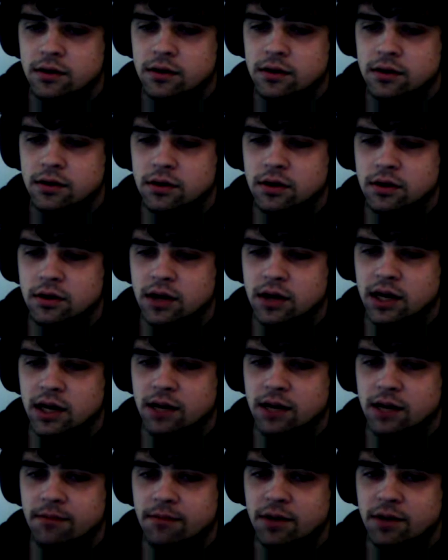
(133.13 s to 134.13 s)
Okay.
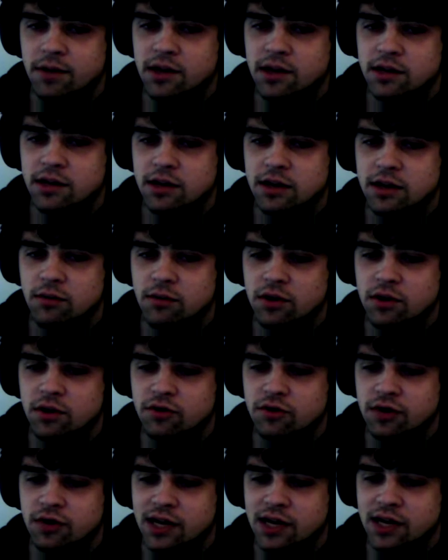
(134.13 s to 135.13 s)
But at the same time we're not
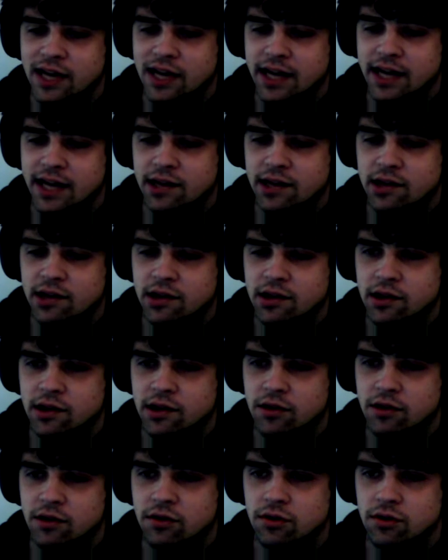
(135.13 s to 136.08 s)
drawing any lands, so